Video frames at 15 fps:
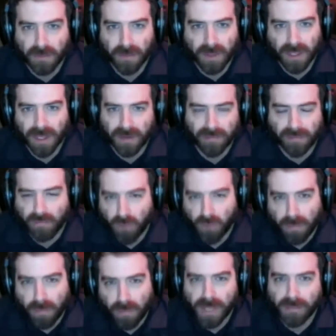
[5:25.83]

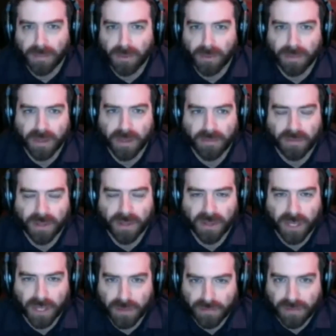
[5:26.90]
inform people, but
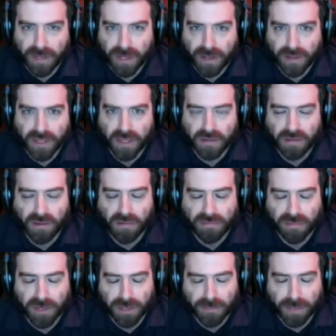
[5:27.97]
then you find out that it's all
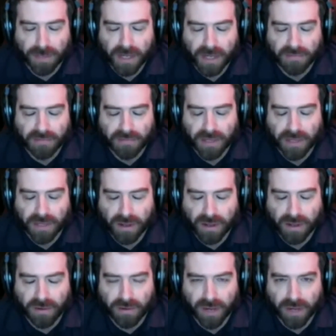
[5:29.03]
funded by defense
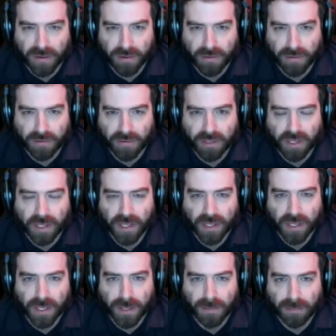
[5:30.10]
contractors
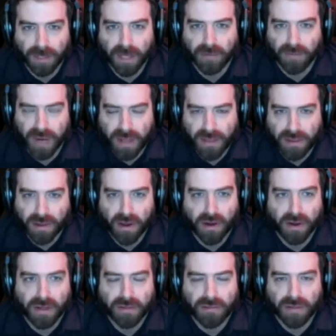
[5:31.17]
like Raytheon
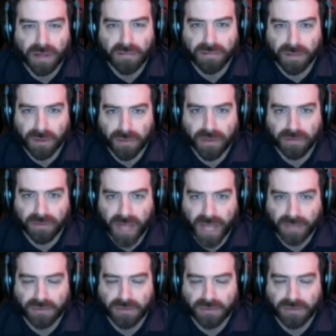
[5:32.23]
and stuff. This actual